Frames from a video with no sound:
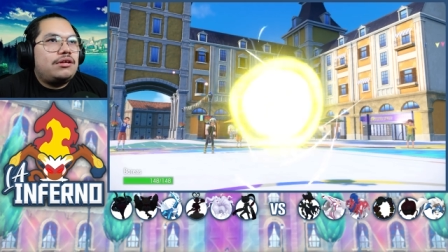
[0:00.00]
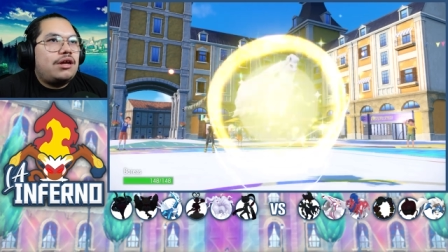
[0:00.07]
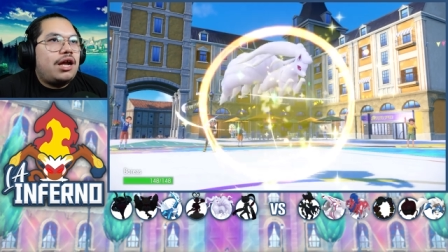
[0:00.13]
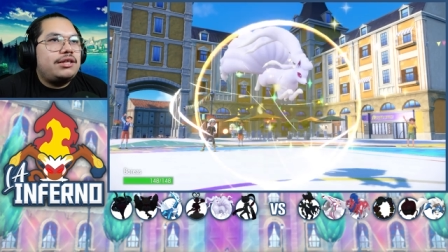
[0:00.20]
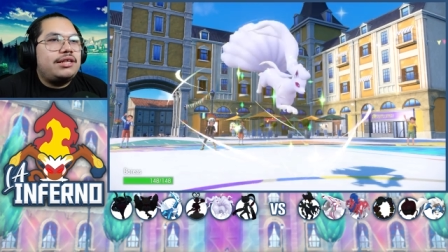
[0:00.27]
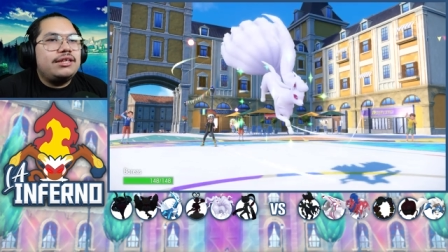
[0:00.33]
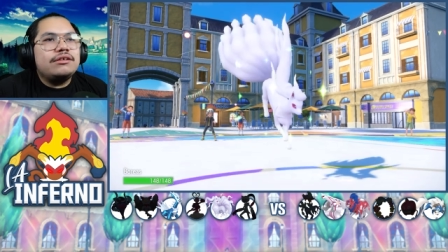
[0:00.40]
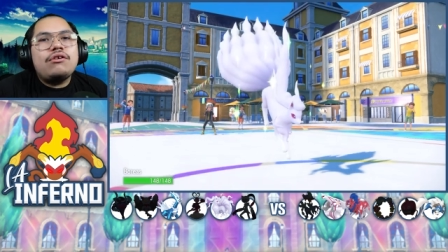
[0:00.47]
I
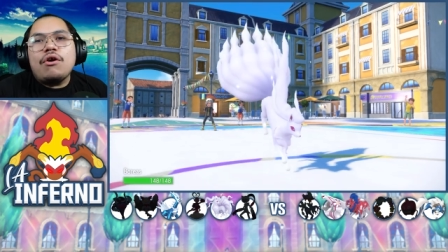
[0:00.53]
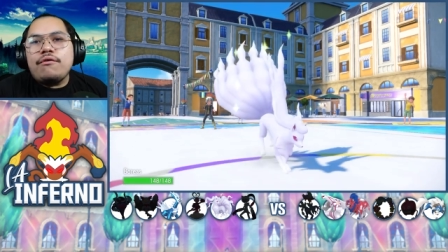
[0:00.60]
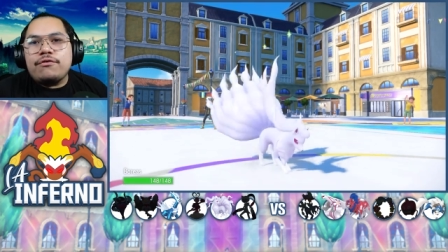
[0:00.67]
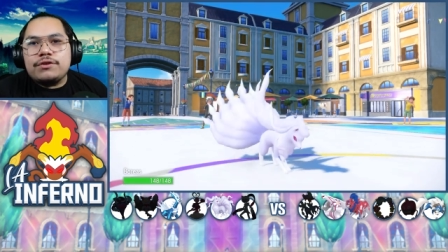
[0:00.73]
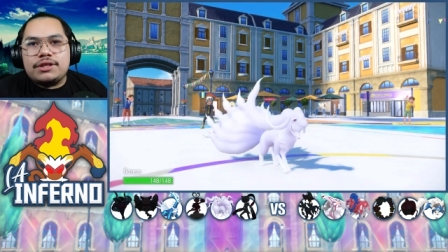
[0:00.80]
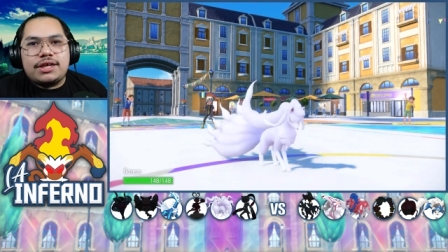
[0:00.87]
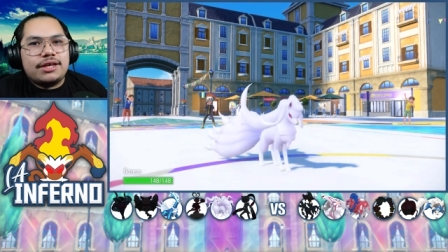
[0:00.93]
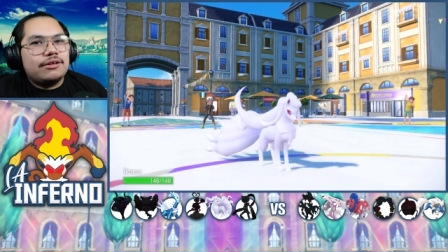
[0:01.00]
didn't go
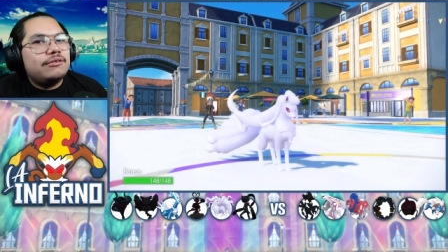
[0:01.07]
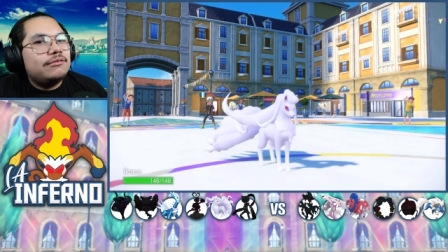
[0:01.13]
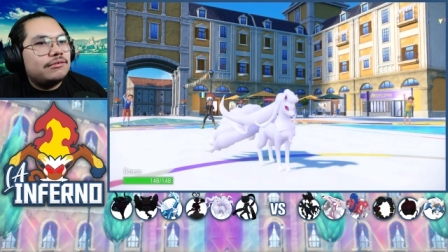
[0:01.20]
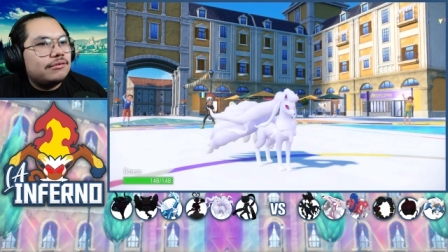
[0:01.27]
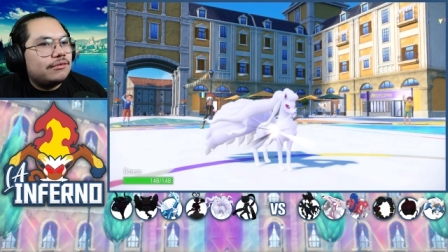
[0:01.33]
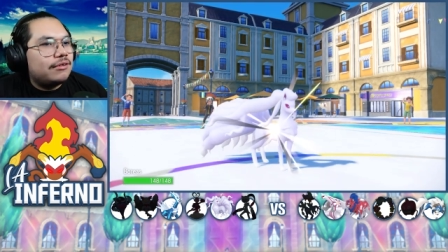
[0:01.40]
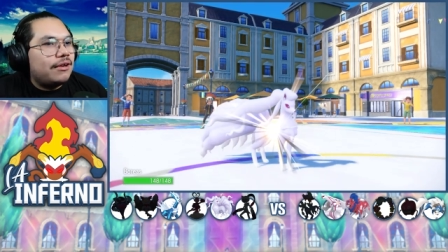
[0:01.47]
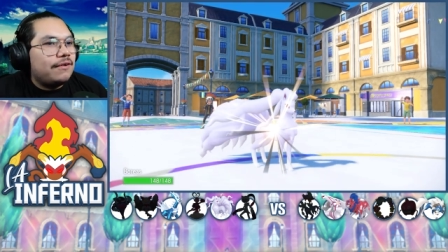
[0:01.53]
for the kill.
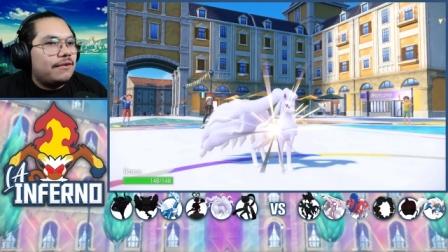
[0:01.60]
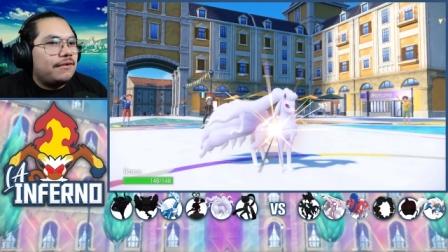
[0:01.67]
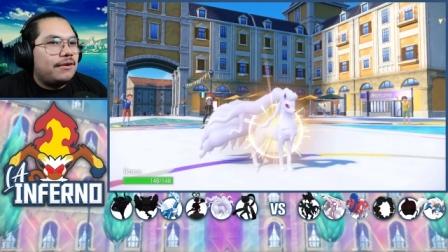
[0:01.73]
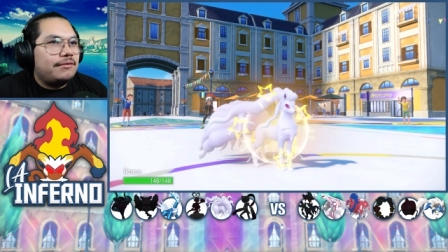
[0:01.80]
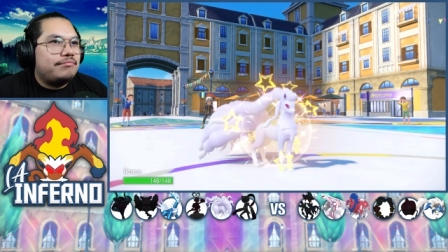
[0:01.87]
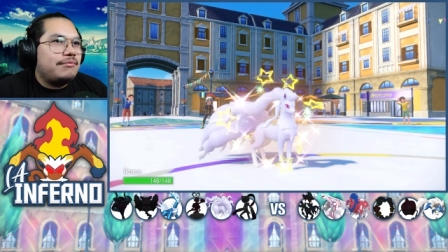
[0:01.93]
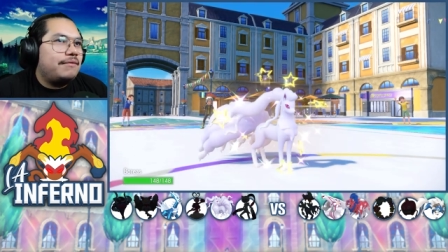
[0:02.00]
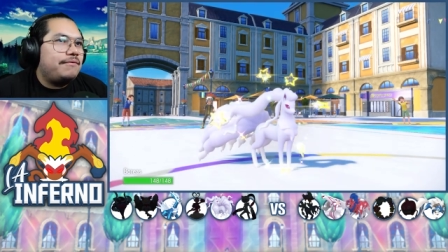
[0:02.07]

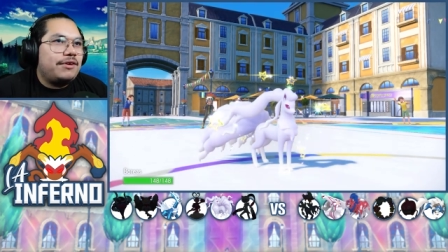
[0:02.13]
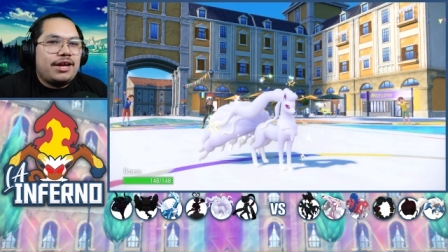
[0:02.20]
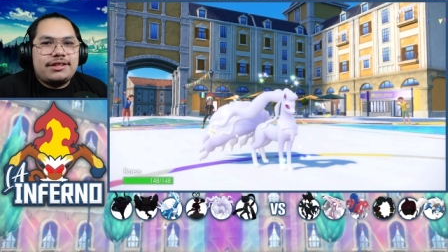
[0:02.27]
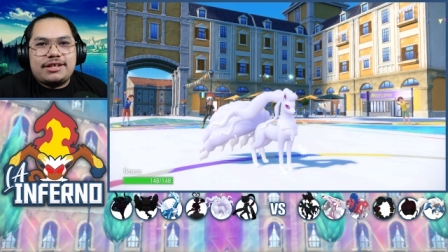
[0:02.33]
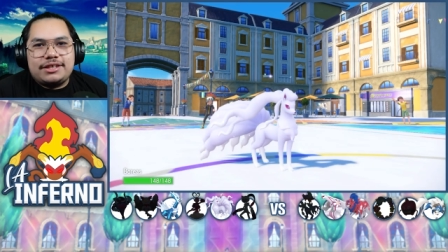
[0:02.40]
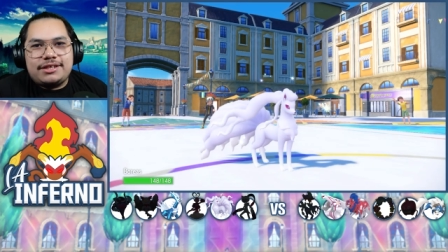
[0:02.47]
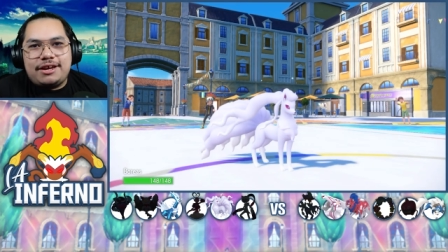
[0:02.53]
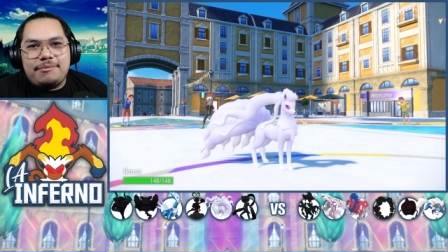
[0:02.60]
If you guys
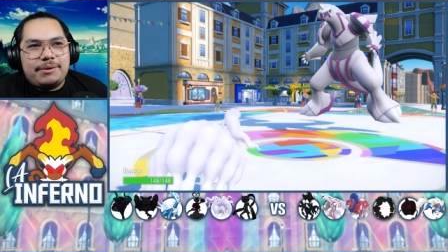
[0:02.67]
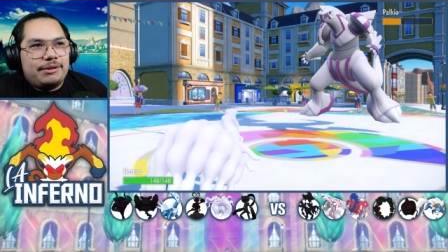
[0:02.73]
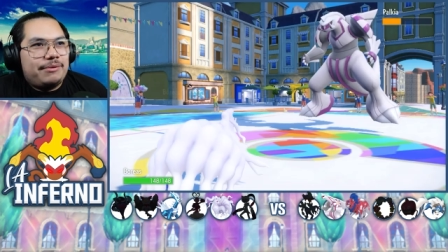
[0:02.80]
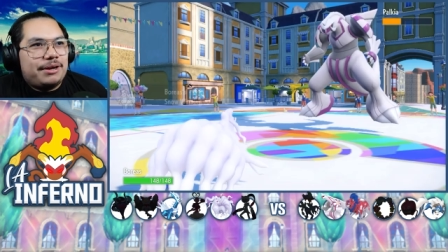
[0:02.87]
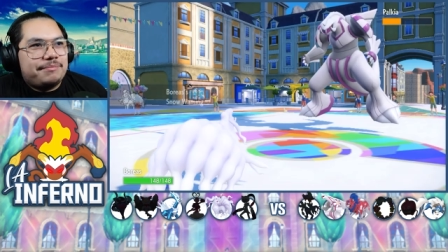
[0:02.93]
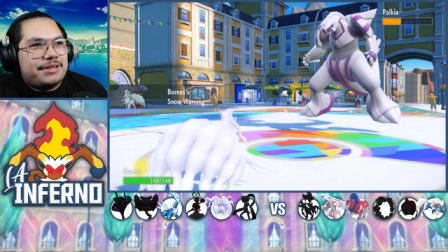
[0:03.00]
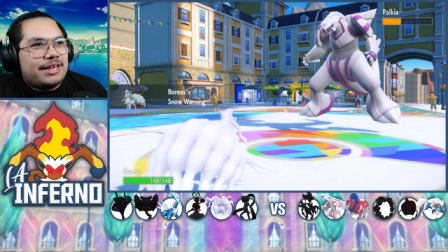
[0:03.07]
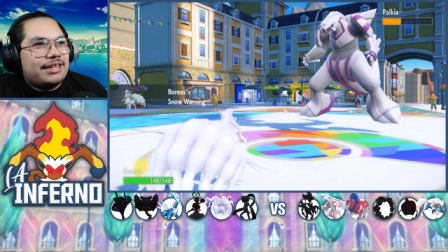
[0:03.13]
can tell by the way
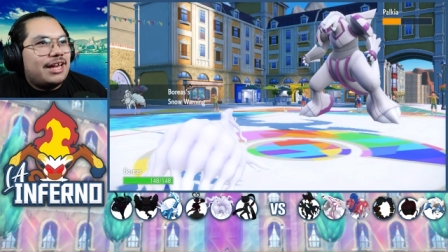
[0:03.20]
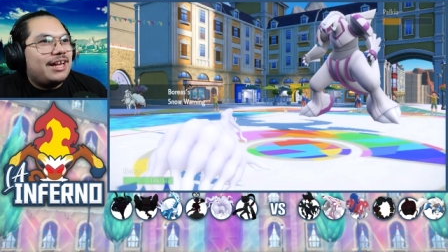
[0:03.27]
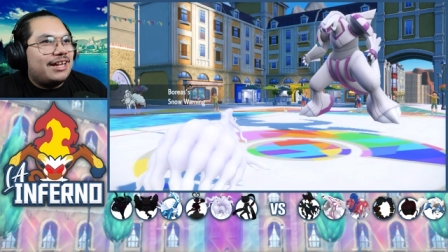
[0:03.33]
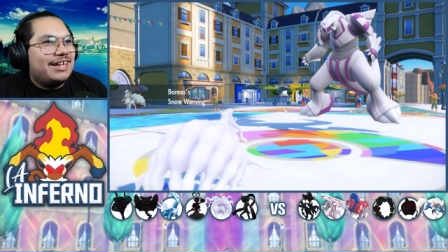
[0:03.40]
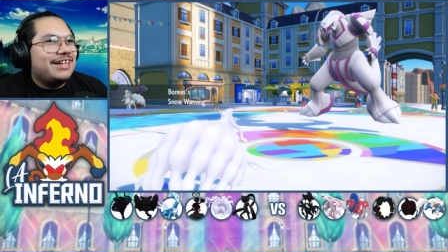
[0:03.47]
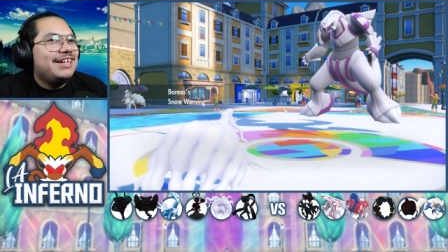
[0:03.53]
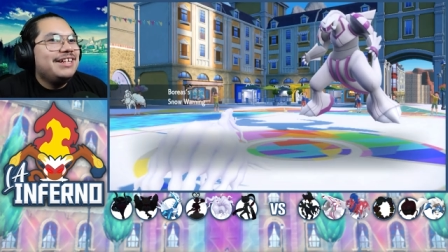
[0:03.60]
I'm saying that,